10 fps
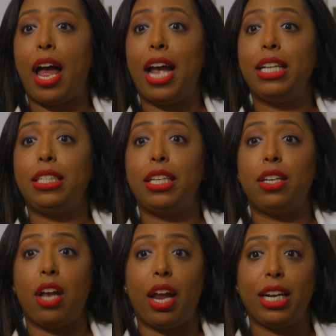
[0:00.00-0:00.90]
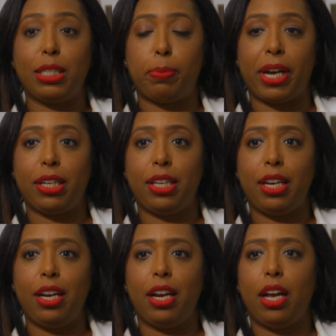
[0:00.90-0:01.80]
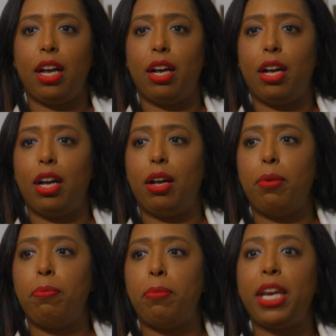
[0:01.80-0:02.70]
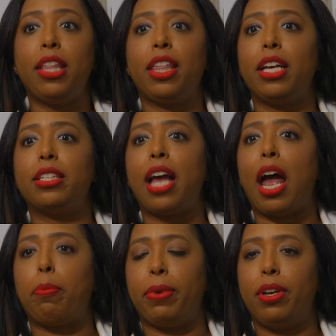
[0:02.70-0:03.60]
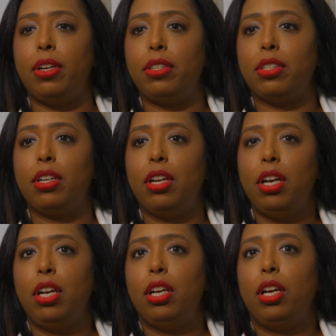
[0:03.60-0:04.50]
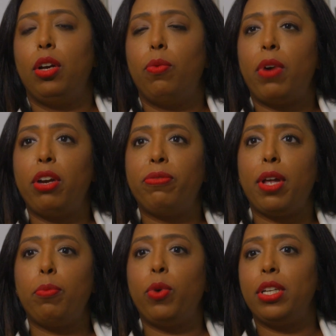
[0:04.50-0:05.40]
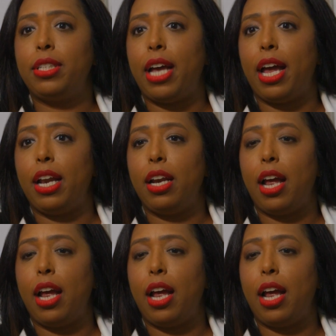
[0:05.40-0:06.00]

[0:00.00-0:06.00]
I did not expect it, many things happened. One of them was that